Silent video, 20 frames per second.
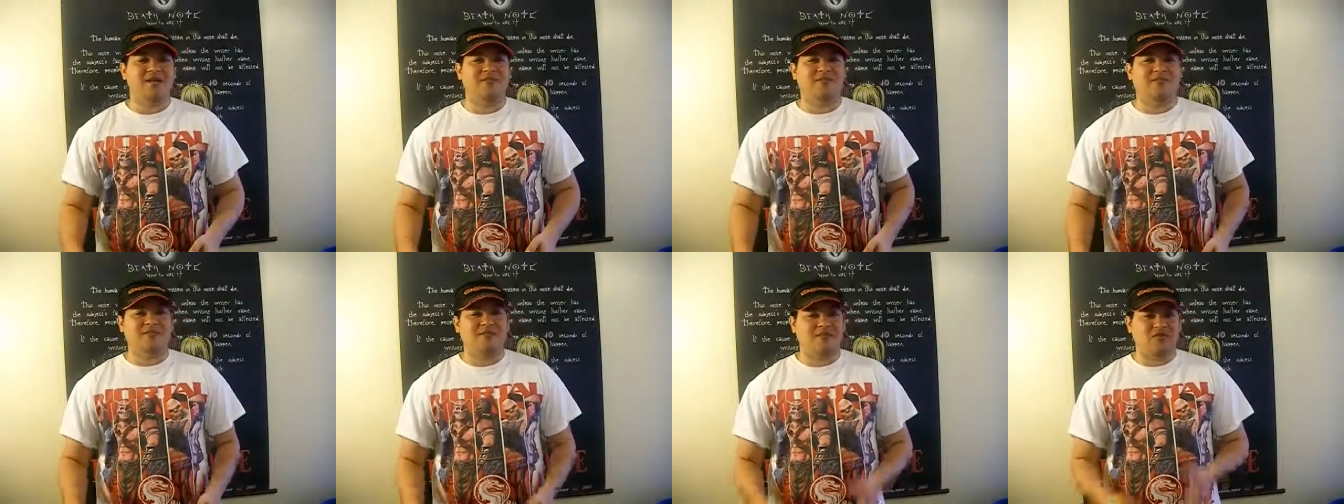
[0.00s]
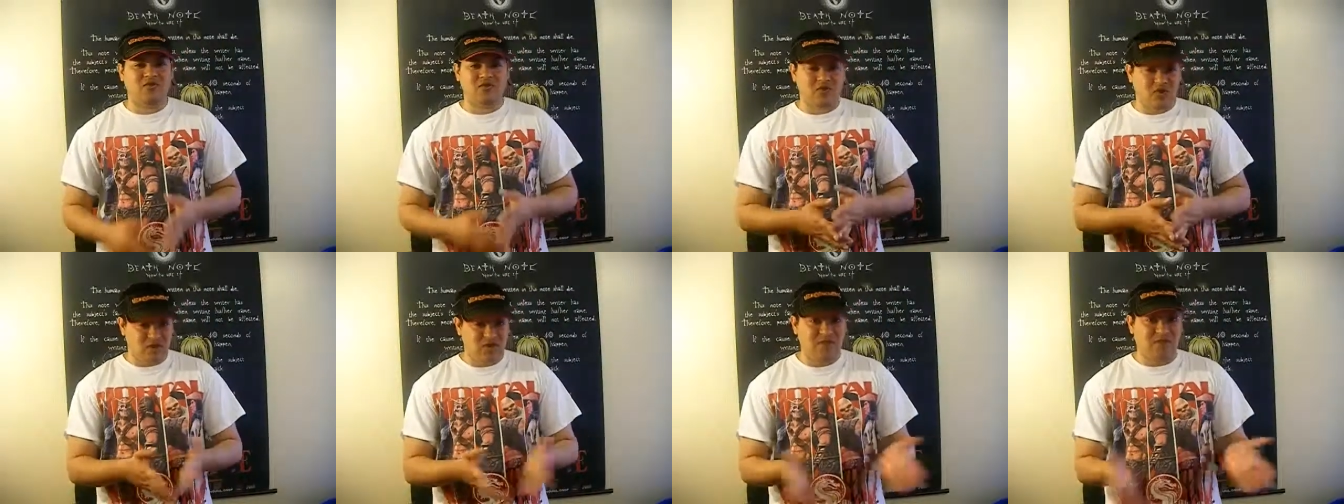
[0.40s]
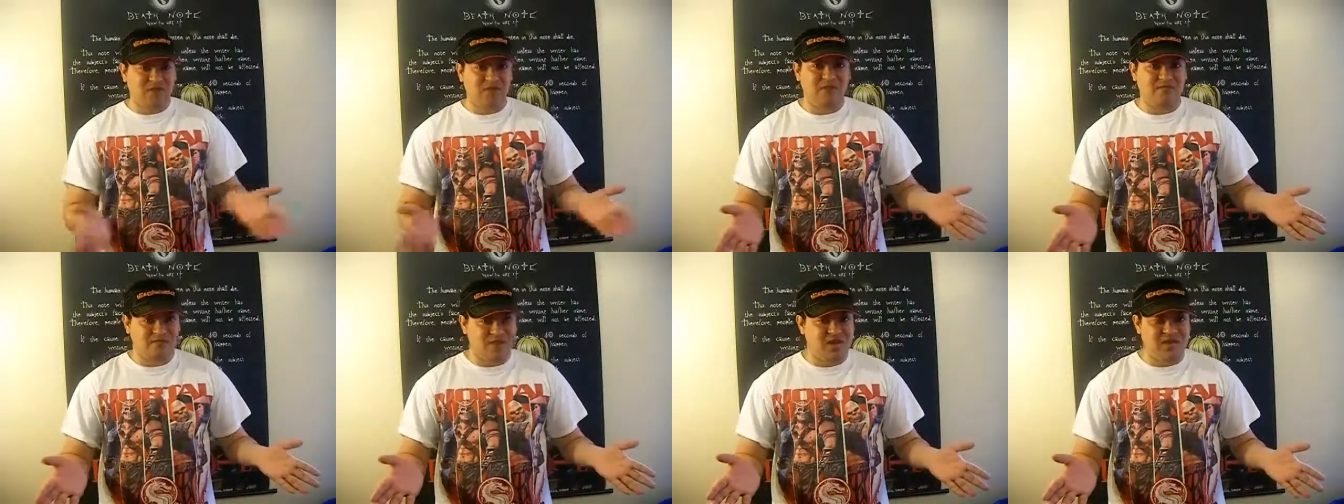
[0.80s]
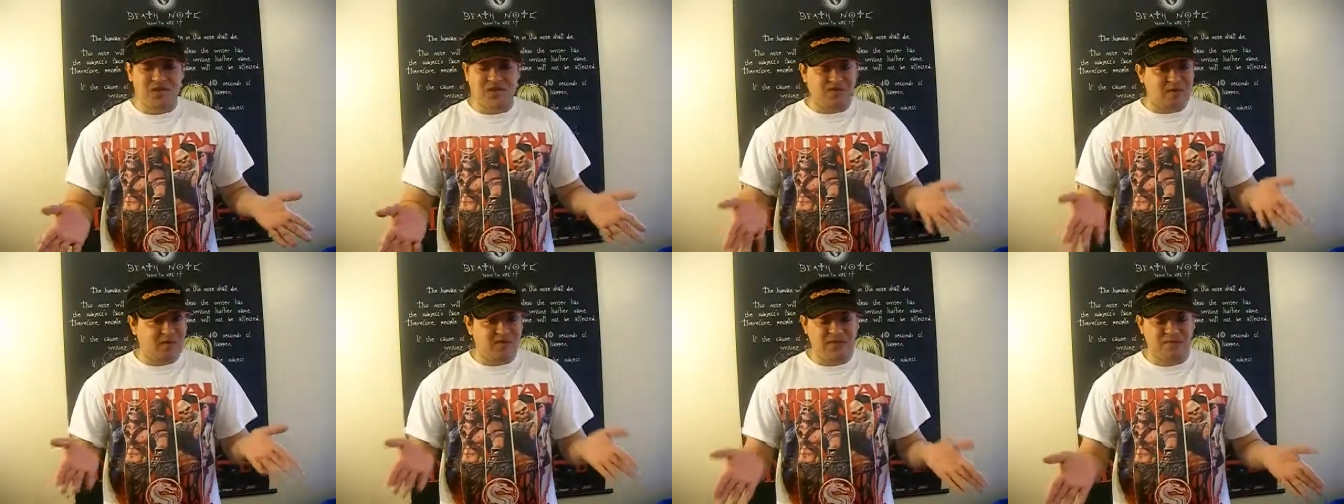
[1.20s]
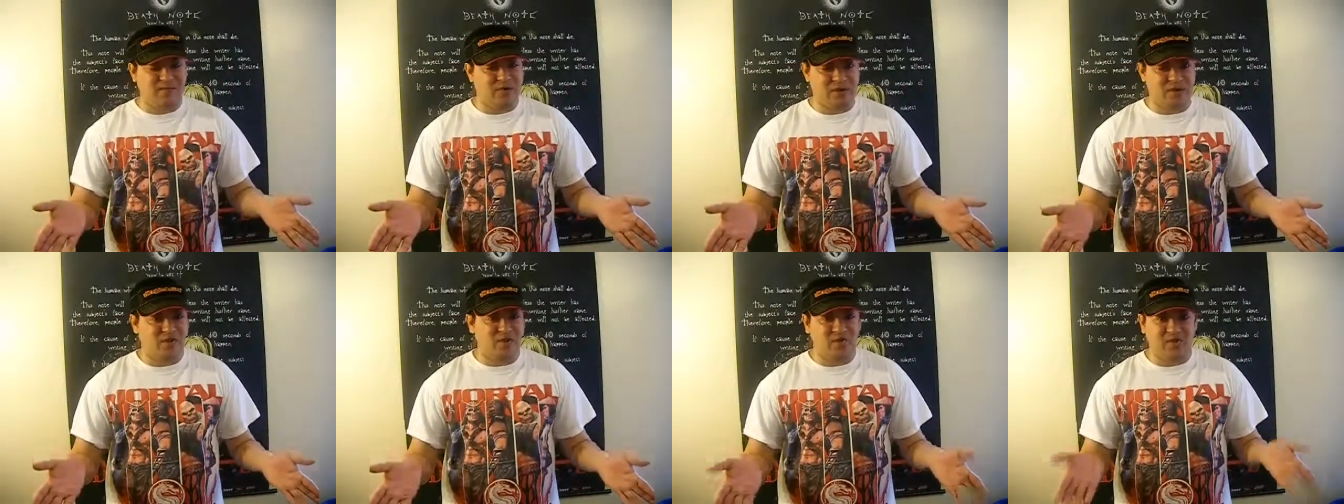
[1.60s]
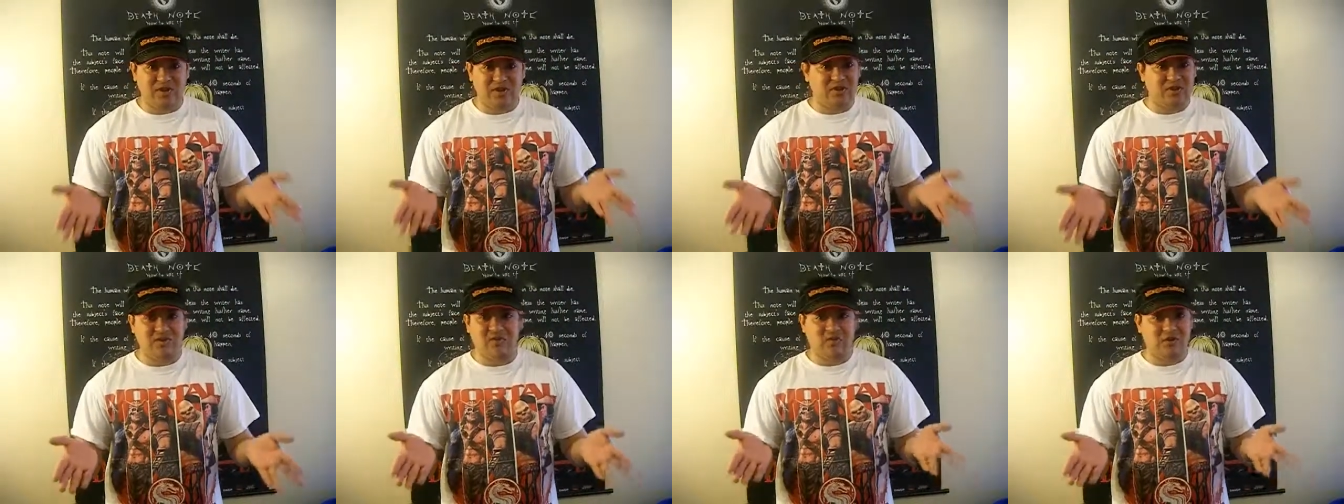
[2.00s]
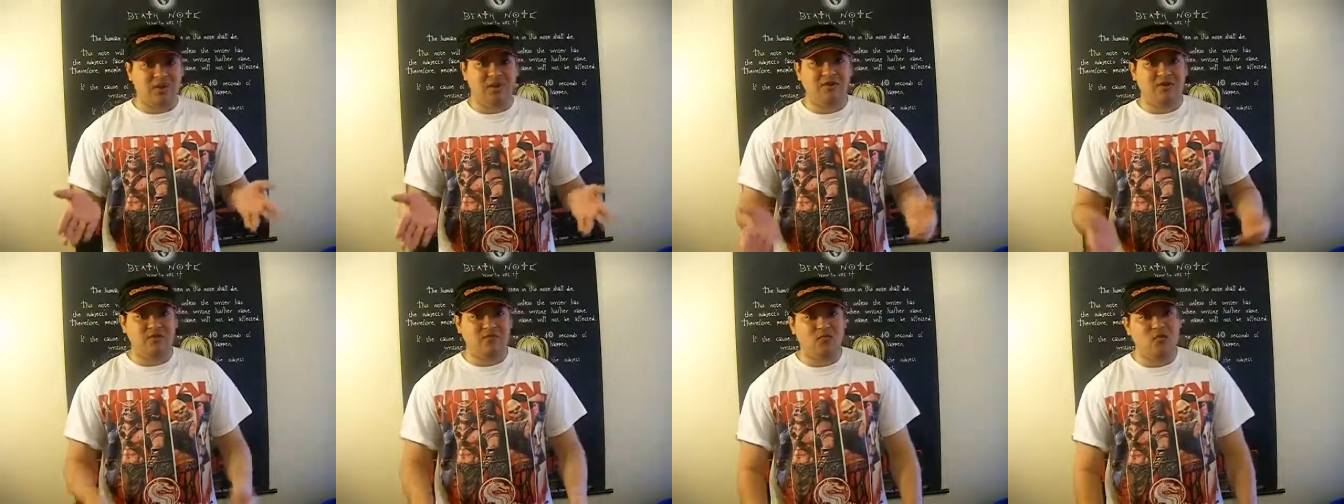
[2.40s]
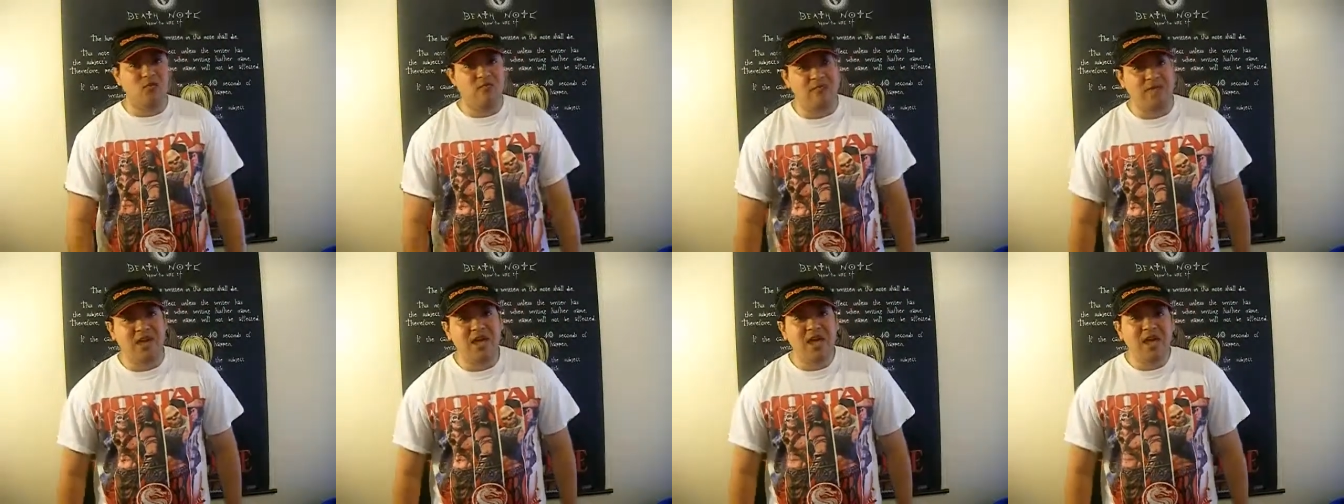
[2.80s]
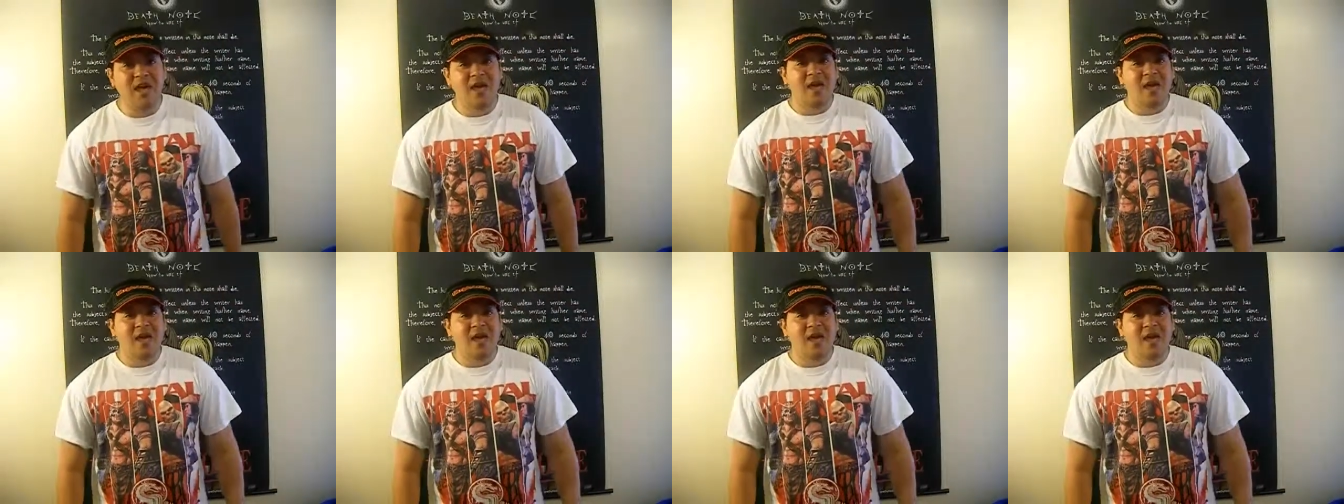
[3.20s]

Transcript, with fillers: I mean, you, this might be this might be for you. It's just a pretty good movie.